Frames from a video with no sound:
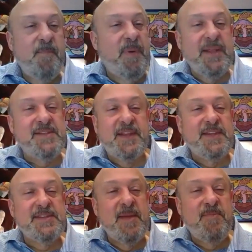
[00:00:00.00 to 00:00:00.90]
but it's not the
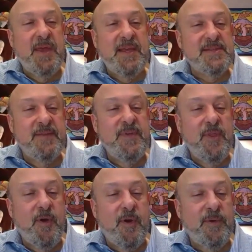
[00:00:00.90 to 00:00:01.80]
same thing as living
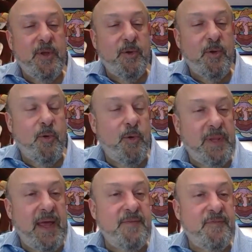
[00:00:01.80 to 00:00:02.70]
there, your whole
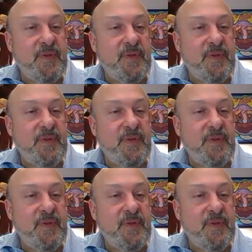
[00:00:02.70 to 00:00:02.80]
life.